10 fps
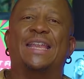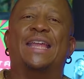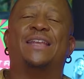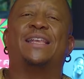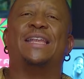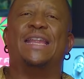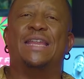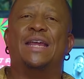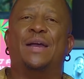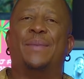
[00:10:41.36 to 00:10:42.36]
and
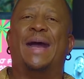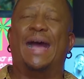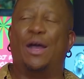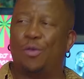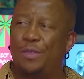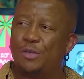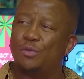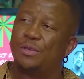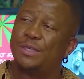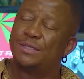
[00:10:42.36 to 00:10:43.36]
cleaning up how they do things.